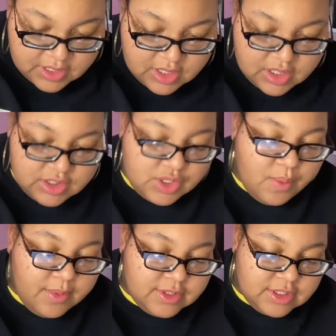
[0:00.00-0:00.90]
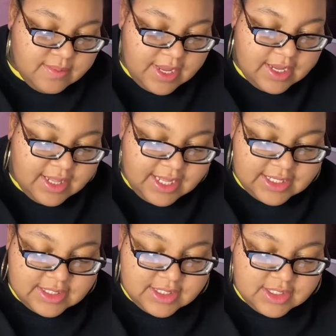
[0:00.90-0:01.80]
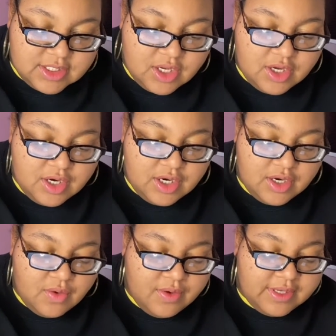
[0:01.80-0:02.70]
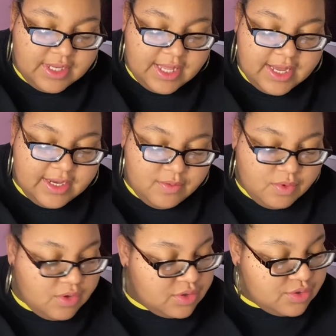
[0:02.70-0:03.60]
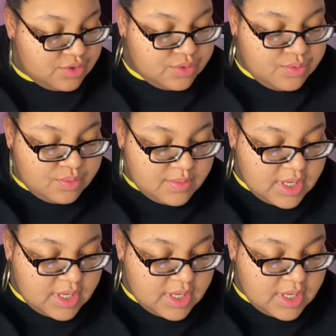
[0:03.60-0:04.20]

So most of my classes are online on Zoom,